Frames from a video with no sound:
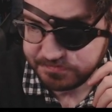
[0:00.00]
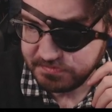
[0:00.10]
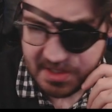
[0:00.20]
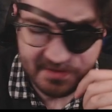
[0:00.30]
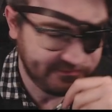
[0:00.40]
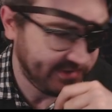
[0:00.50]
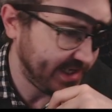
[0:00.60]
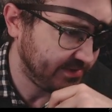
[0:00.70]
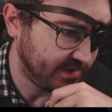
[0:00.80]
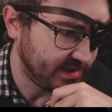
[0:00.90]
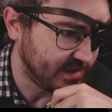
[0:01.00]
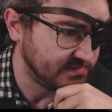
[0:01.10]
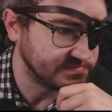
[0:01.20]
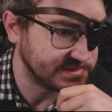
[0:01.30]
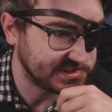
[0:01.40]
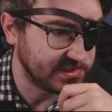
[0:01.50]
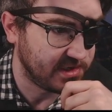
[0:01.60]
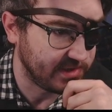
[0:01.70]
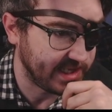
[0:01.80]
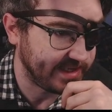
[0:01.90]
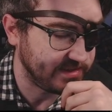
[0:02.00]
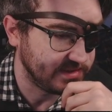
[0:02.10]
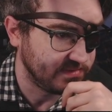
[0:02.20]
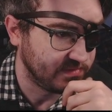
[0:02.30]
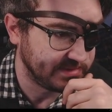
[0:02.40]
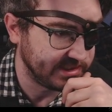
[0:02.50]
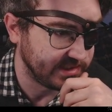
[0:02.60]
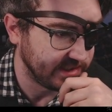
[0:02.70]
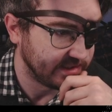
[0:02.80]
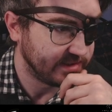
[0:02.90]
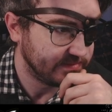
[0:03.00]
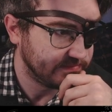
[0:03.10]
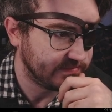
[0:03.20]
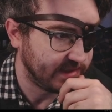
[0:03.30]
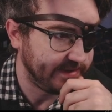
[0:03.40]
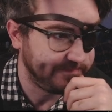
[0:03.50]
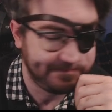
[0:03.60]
firearms, all that will be in here, right?